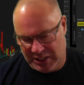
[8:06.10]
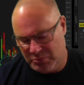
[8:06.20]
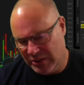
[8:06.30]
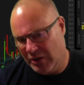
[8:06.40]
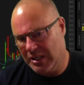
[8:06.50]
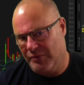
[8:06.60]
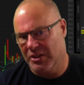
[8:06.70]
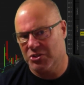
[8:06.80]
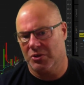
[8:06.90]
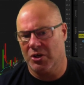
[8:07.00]
will not give you
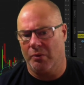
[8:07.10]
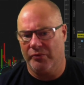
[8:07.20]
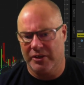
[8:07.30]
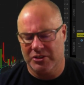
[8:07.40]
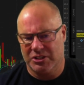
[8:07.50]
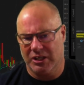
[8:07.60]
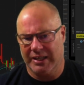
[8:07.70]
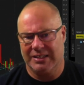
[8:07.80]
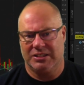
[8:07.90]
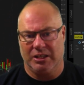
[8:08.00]
the sort of confidence that I
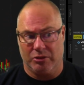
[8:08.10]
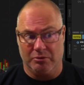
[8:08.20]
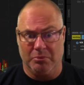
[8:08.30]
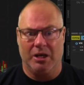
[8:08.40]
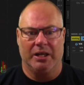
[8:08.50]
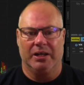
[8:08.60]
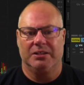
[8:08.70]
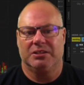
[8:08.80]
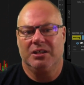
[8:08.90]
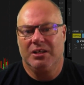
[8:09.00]
can see through my
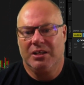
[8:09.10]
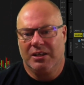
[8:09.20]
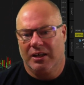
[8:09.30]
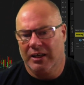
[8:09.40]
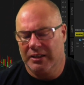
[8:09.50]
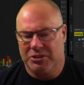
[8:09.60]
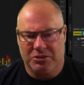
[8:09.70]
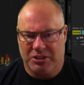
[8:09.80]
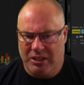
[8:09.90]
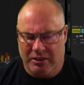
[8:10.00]
eyes. I do
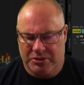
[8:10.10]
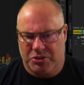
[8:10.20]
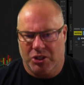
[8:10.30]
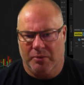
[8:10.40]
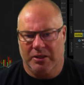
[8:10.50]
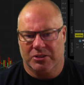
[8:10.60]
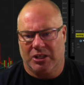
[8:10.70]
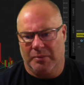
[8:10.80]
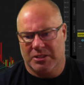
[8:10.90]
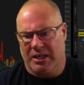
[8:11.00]
see lots of turbulent
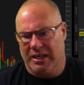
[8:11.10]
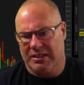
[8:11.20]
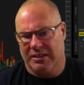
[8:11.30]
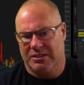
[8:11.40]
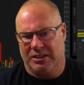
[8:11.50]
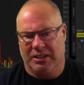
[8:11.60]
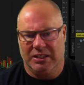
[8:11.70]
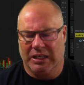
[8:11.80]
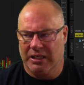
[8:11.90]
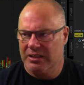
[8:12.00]
times ahead. I
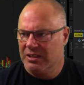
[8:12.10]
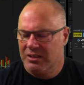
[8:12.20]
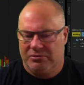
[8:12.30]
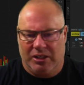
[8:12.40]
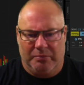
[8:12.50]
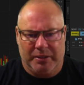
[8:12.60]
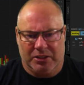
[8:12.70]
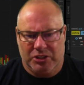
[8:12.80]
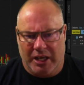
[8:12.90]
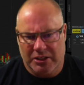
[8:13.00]
see a big
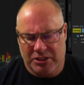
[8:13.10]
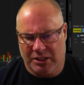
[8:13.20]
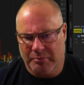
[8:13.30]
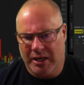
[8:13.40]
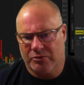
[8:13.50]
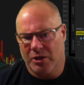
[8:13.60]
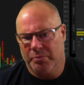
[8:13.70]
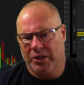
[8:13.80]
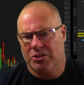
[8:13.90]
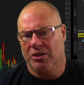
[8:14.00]
change in the macro
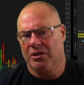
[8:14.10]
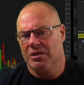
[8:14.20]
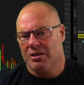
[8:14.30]
picture,